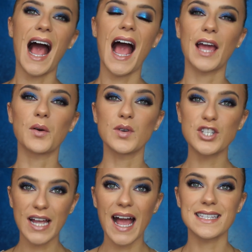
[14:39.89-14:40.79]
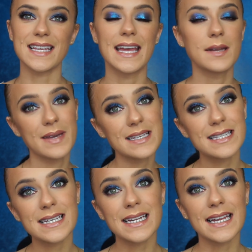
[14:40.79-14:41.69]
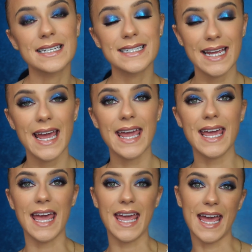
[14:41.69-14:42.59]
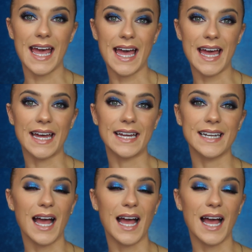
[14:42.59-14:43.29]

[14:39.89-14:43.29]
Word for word: I wish you guys an amazing day and